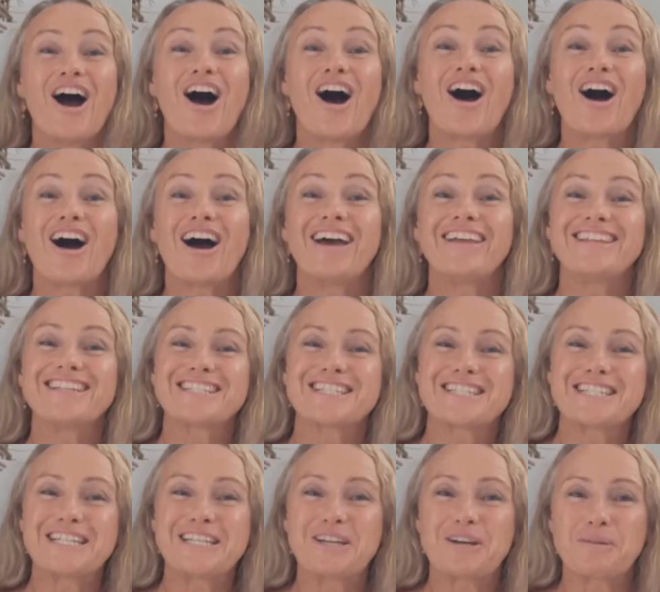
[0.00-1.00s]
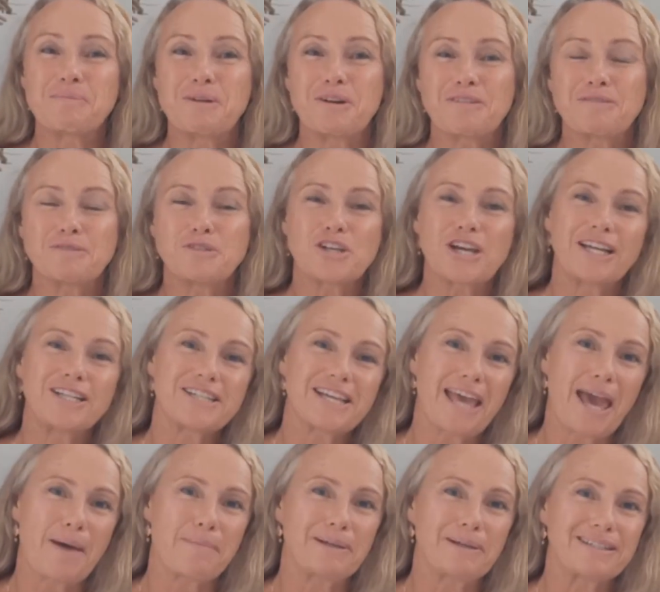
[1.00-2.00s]
Hi, this is Cindy O'Meara from Changing
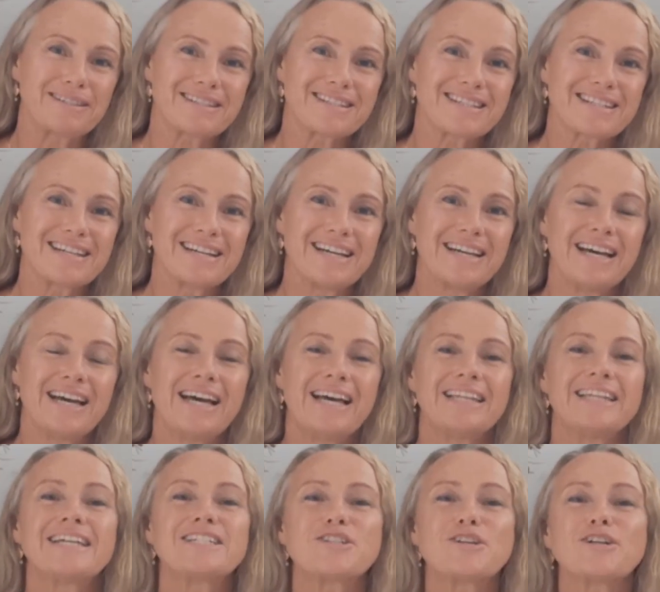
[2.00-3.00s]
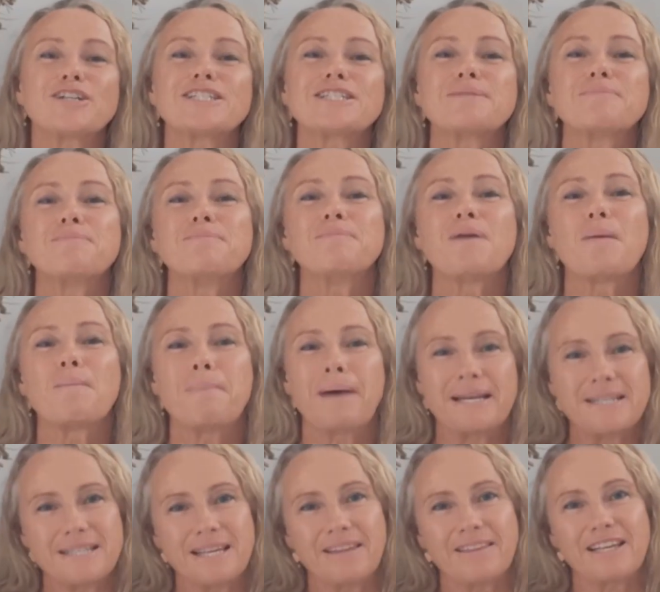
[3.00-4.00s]
Habits. Let's look at some
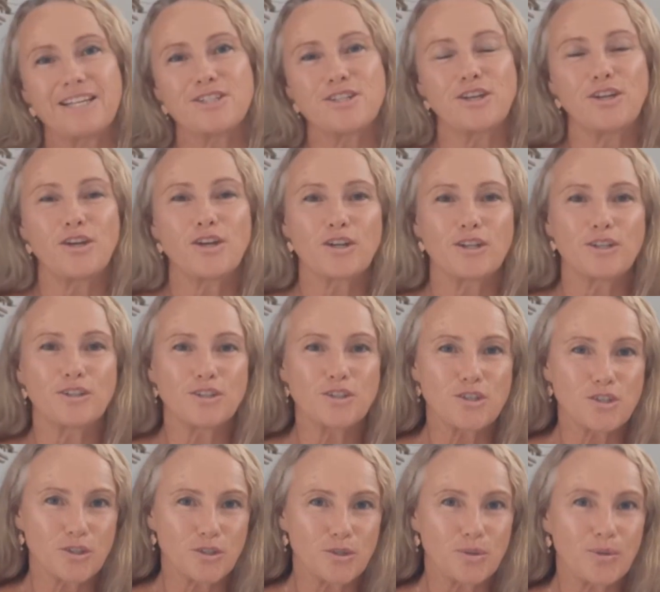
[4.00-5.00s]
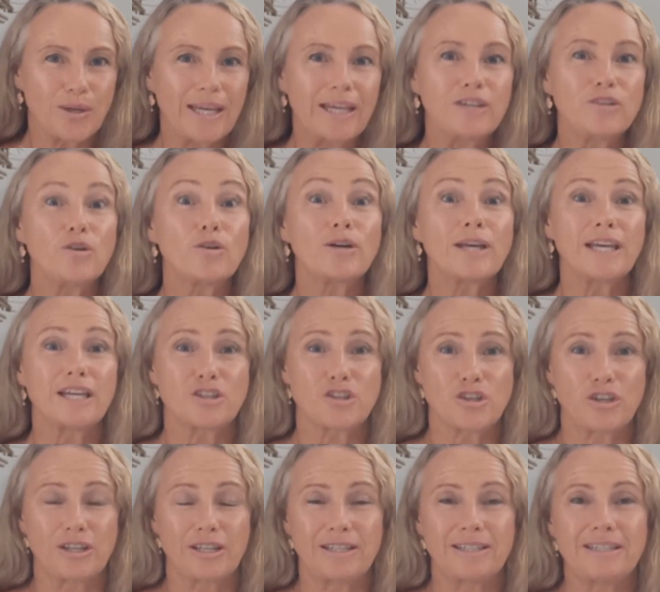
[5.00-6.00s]
basic things that you can do in your
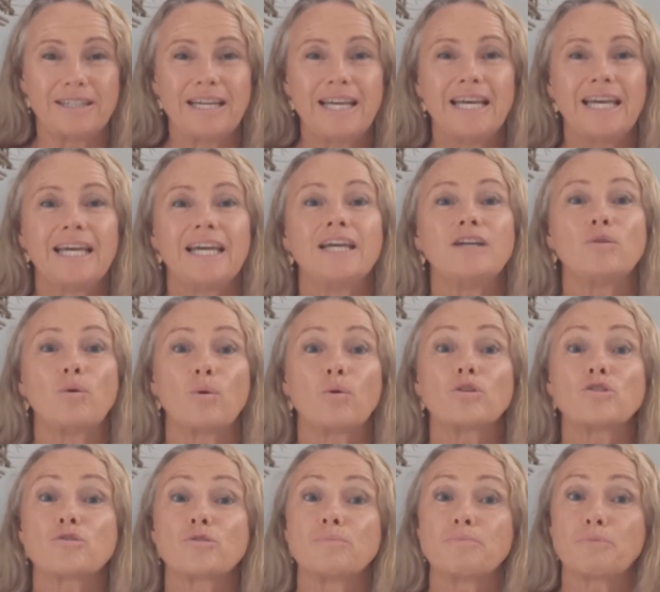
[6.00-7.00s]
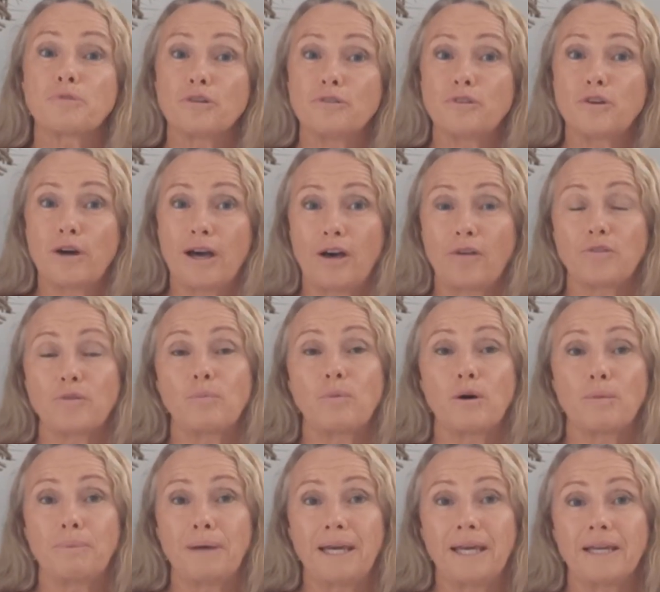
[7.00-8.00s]
kitchen in order to improve your health and
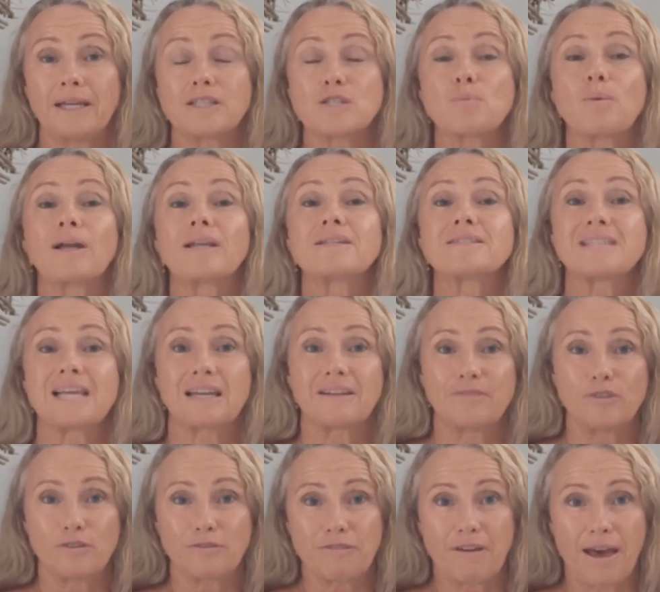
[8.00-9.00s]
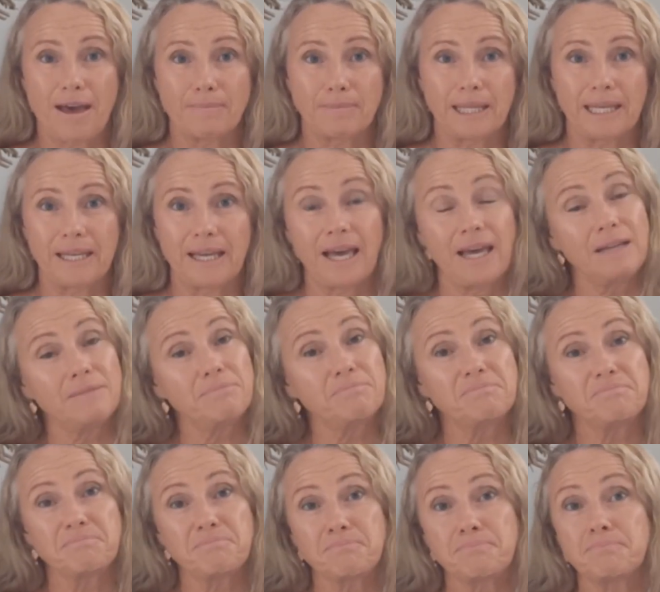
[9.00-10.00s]
well-being as well as that of your family and
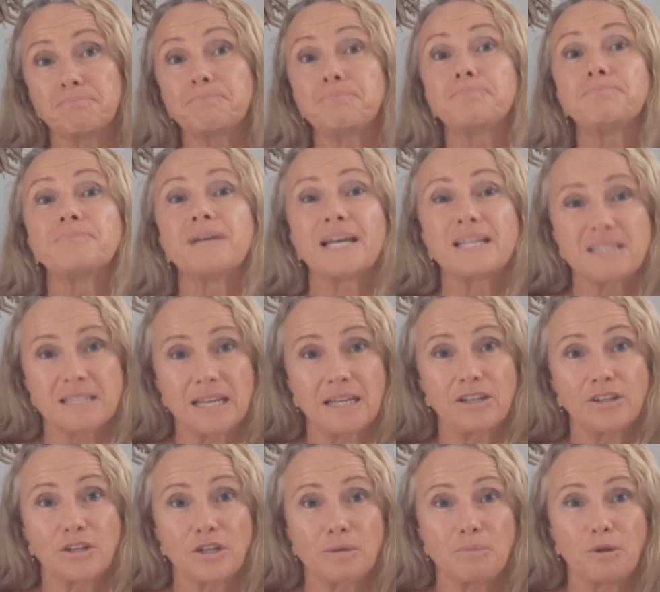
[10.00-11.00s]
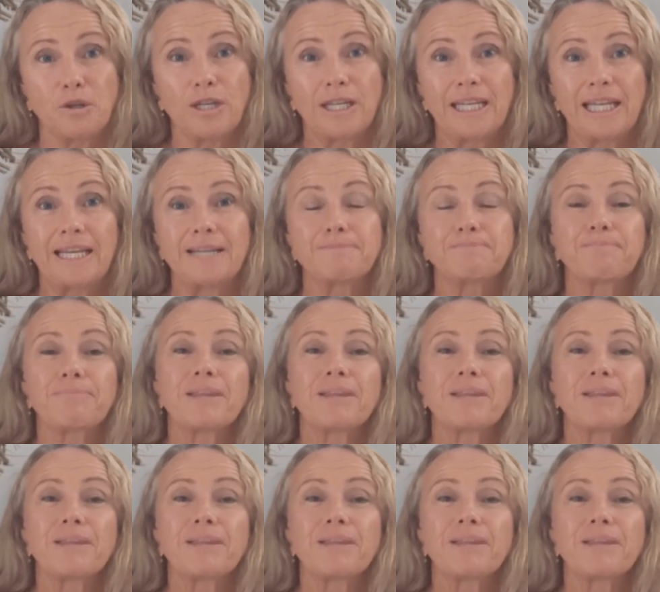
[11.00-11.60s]
extended community.